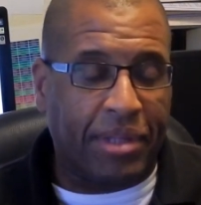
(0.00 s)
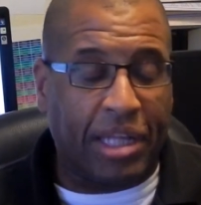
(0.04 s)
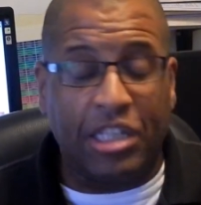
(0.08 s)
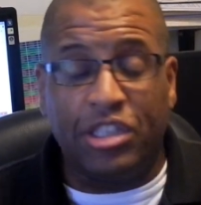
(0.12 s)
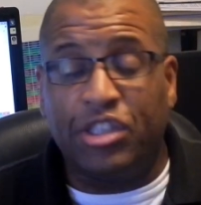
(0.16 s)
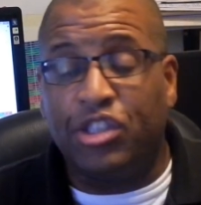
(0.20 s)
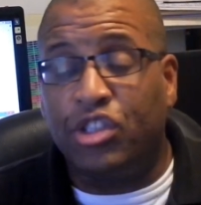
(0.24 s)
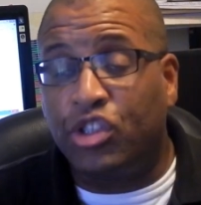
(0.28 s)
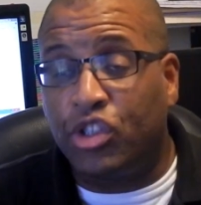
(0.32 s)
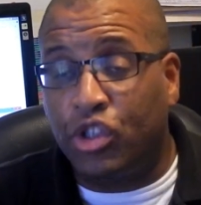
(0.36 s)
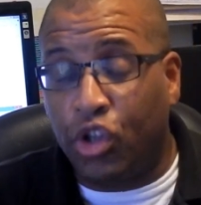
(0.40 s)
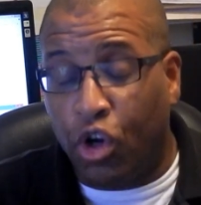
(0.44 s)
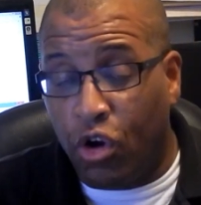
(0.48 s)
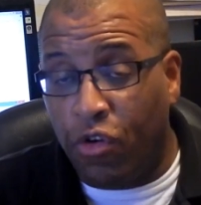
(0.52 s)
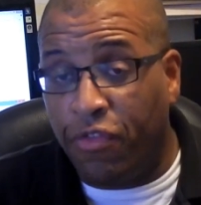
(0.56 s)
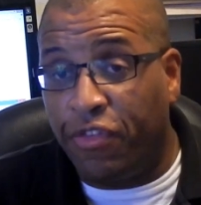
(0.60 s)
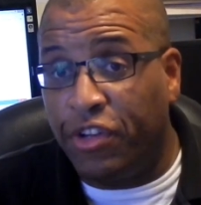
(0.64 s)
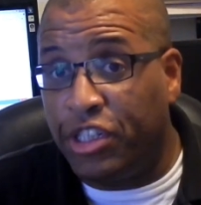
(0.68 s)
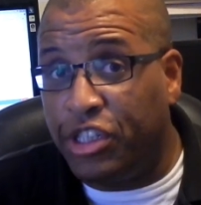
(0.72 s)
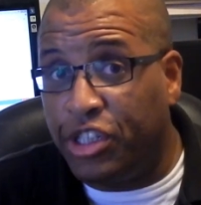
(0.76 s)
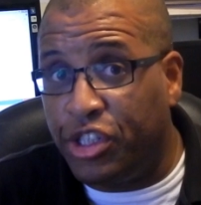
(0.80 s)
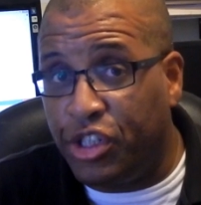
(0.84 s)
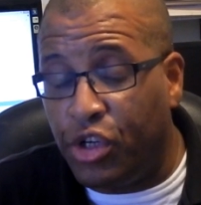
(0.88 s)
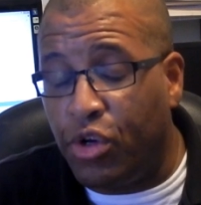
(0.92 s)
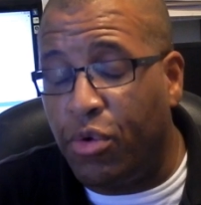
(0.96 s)

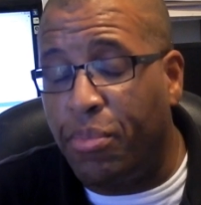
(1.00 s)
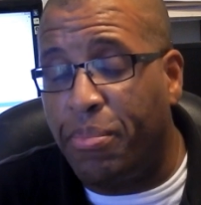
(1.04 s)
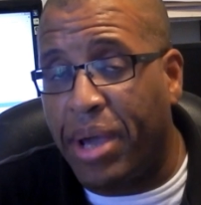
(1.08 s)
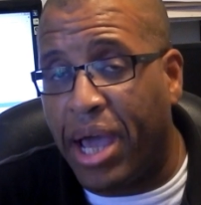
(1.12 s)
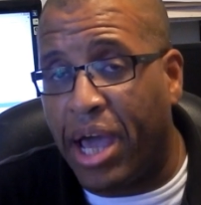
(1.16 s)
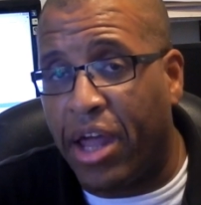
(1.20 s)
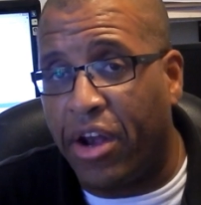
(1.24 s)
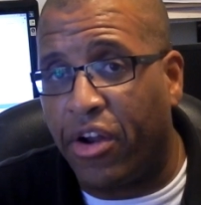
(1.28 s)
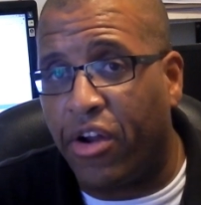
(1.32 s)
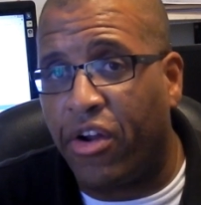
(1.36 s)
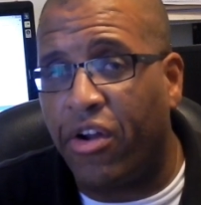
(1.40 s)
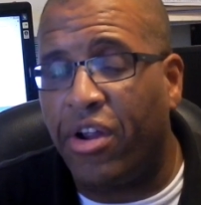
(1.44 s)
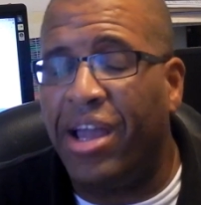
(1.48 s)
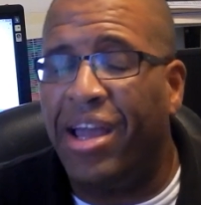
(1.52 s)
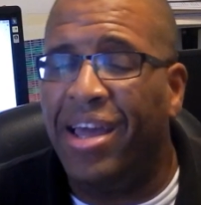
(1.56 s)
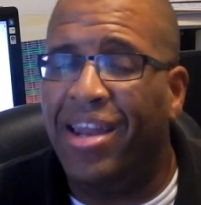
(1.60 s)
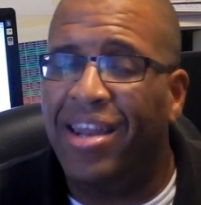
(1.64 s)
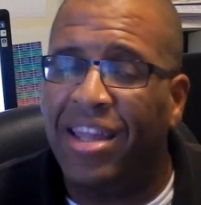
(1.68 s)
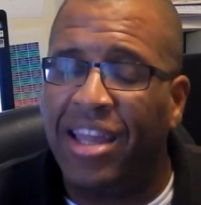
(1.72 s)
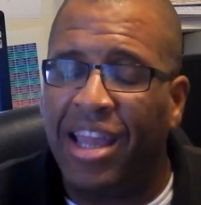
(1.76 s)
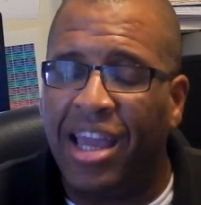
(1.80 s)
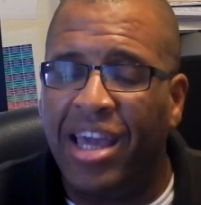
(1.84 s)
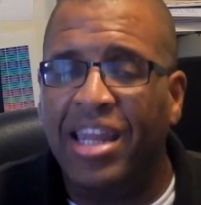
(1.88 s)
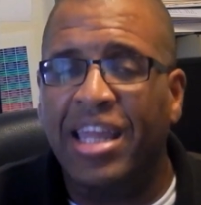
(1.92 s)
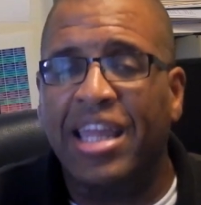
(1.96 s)
service you better.
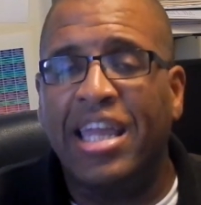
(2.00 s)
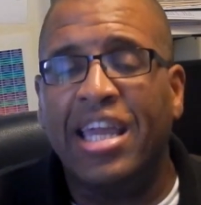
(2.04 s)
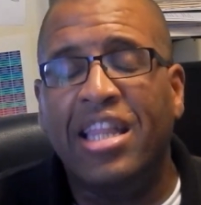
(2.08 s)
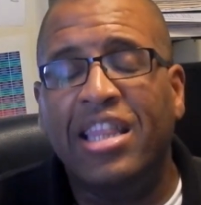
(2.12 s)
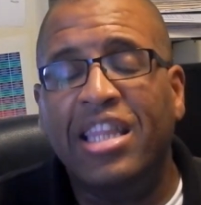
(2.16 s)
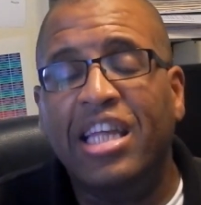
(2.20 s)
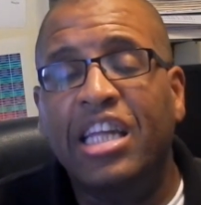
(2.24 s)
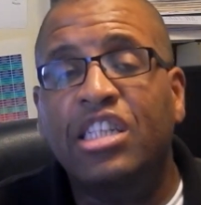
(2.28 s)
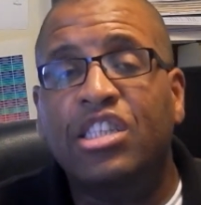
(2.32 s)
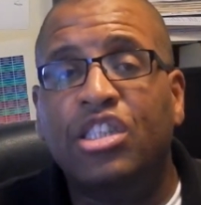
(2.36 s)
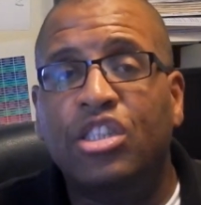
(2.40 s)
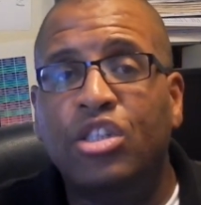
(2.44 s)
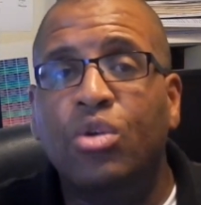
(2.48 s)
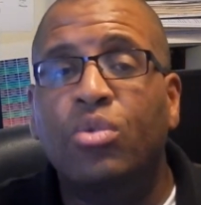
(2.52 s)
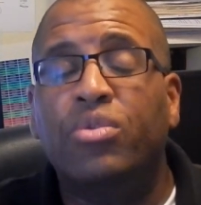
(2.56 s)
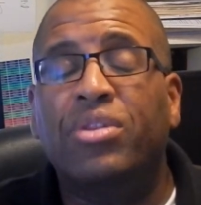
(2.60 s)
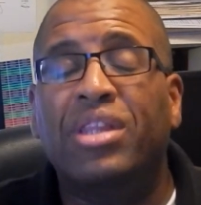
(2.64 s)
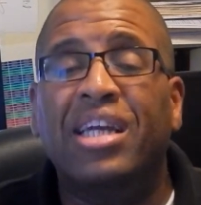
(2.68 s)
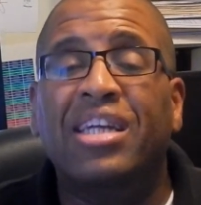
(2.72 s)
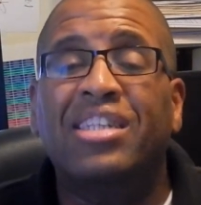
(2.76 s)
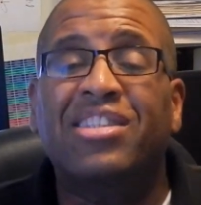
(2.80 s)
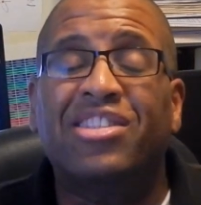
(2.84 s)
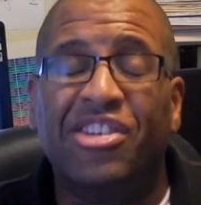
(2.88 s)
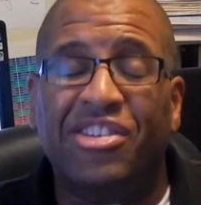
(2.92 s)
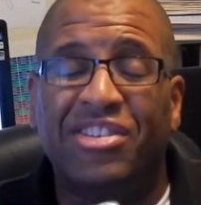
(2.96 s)
And again, these two
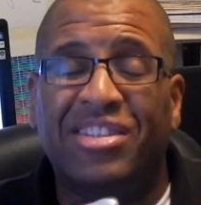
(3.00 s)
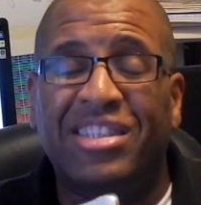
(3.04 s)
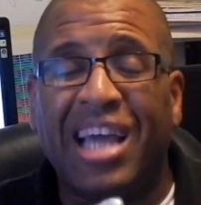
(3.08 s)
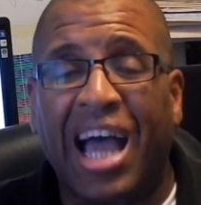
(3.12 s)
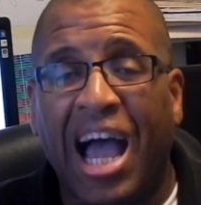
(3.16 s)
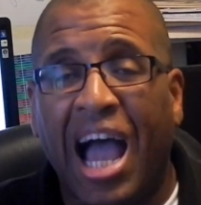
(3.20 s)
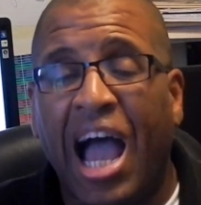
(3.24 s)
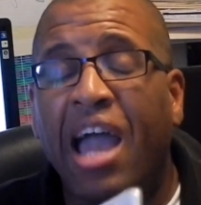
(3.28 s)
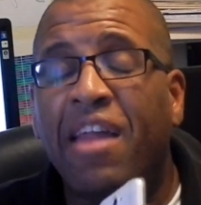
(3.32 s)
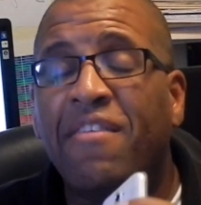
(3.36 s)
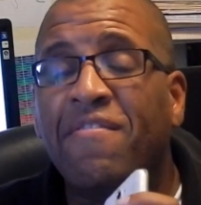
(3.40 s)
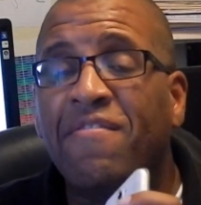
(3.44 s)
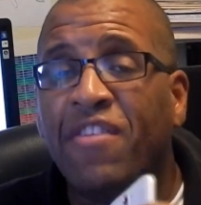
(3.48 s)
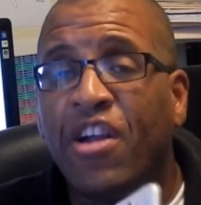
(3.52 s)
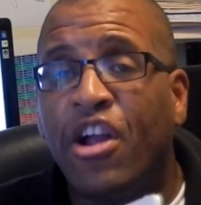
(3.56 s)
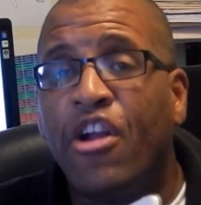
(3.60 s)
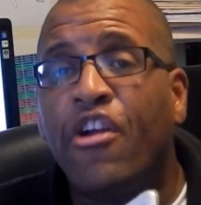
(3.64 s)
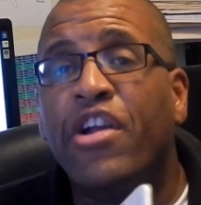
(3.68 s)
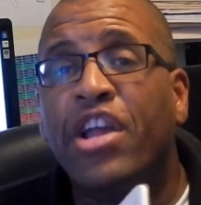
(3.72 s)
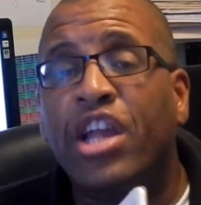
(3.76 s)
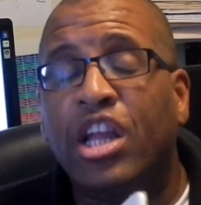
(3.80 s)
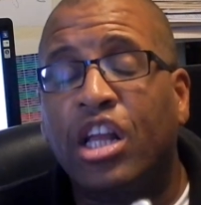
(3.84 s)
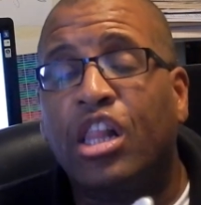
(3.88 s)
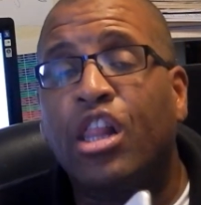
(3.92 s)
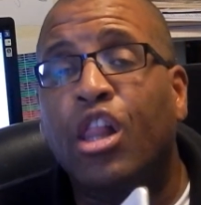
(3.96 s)
things are tied
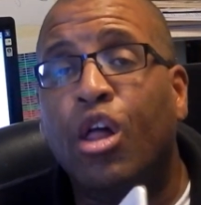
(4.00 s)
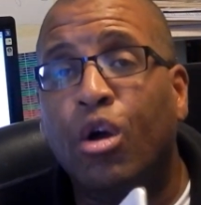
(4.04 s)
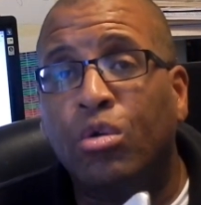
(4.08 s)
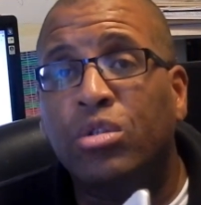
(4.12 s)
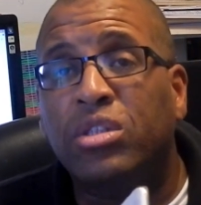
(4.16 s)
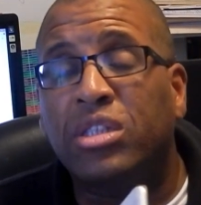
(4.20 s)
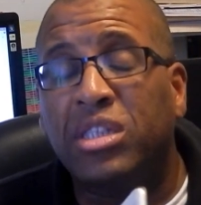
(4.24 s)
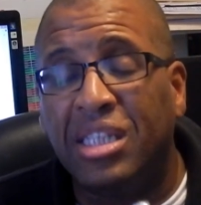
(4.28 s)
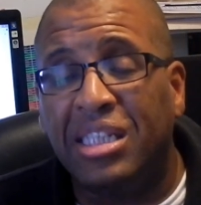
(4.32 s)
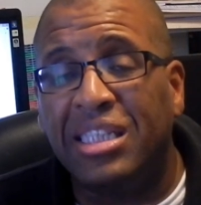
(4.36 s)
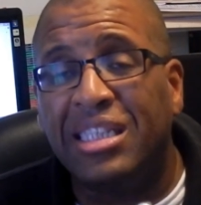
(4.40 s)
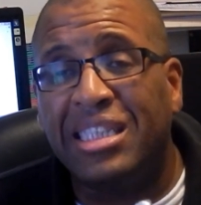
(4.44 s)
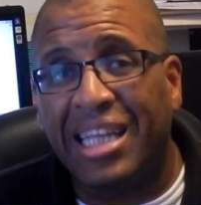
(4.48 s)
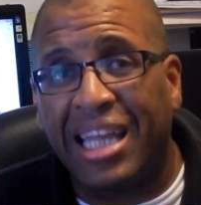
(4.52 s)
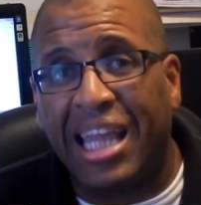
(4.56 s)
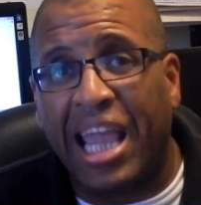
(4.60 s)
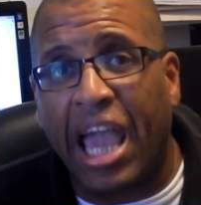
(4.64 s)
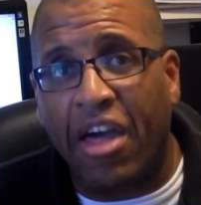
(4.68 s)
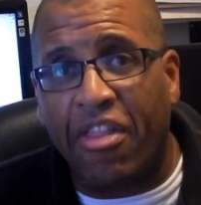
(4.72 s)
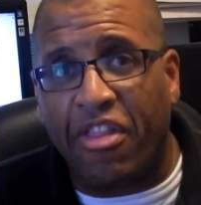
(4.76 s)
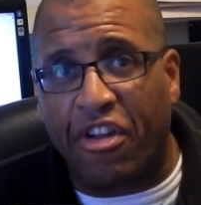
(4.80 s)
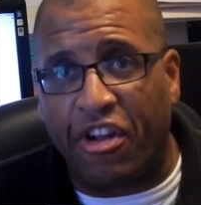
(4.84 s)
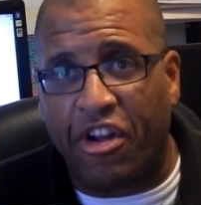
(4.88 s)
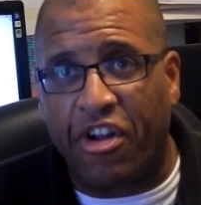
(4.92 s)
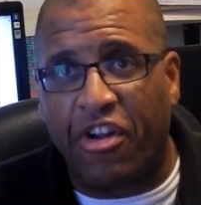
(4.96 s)
very closely
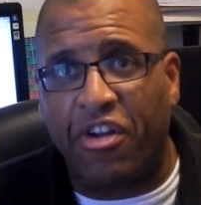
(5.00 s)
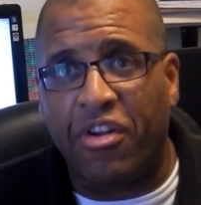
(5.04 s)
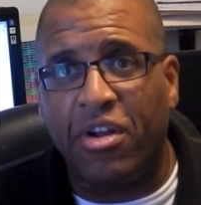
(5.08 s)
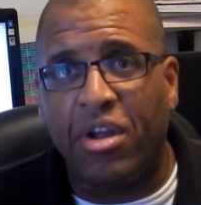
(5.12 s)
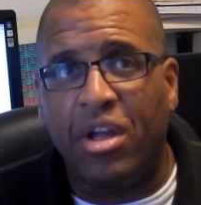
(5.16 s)
together.